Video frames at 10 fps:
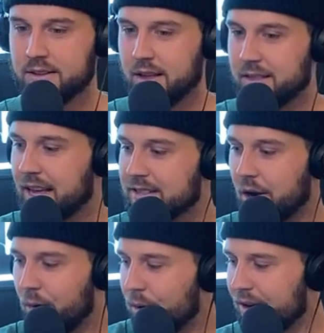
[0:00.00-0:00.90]
That's
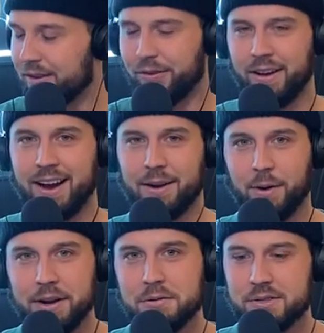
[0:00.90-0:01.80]
horrifying.
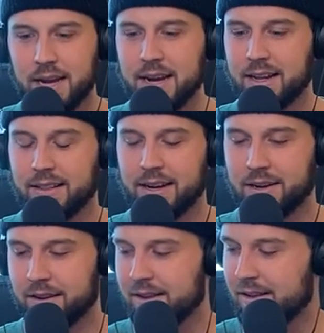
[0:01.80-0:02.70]
Why are you saying it
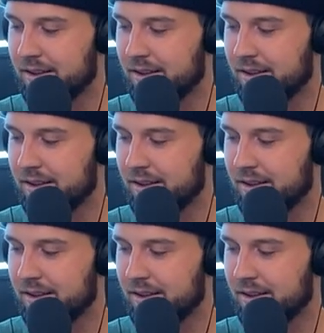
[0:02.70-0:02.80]
like...